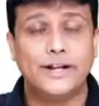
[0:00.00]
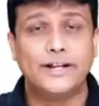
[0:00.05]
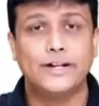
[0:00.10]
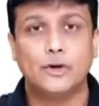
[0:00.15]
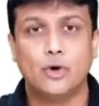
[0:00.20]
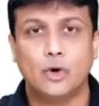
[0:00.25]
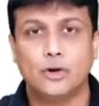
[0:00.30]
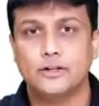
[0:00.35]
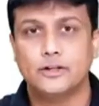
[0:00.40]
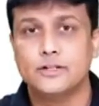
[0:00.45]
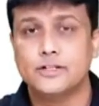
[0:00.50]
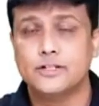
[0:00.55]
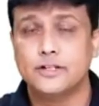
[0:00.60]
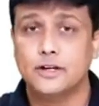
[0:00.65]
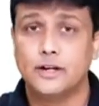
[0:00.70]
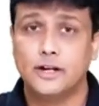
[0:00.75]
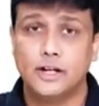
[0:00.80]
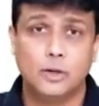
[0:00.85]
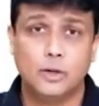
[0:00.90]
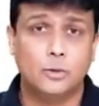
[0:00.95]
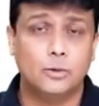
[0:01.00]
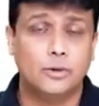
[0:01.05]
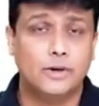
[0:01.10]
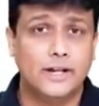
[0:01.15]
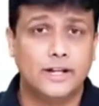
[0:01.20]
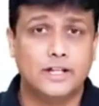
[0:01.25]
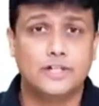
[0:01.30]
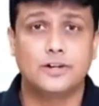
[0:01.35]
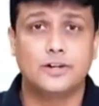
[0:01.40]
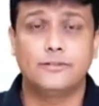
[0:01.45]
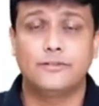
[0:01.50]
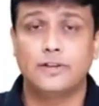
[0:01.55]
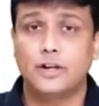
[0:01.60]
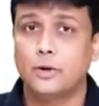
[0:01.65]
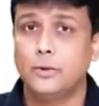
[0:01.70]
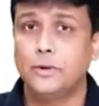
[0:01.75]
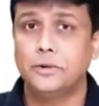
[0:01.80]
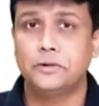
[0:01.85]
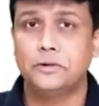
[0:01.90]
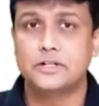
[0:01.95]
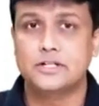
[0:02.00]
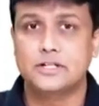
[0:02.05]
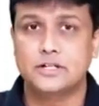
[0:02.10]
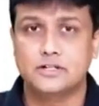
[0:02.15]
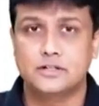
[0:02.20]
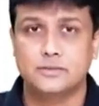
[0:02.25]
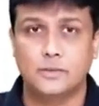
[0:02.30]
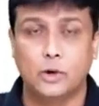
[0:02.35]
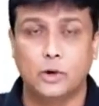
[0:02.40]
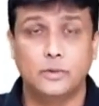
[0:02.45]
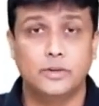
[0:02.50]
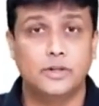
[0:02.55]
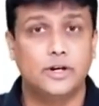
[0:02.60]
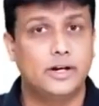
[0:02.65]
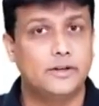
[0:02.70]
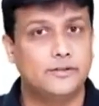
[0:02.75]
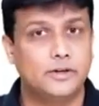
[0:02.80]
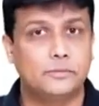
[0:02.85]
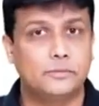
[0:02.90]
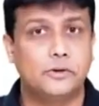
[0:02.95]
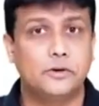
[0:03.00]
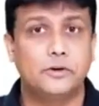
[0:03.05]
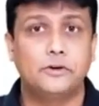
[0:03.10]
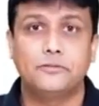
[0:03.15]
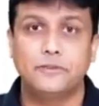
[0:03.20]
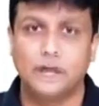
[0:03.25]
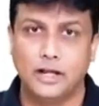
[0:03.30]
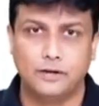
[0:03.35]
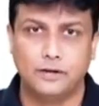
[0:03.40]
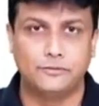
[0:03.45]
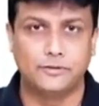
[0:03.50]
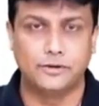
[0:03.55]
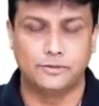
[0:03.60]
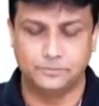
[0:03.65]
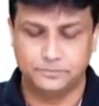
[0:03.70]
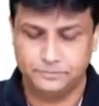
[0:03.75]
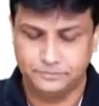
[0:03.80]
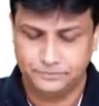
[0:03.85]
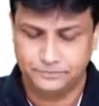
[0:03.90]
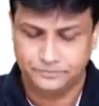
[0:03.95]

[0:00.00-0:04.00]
my dear doctors, now next we are going to discuss about the development of diaphragm.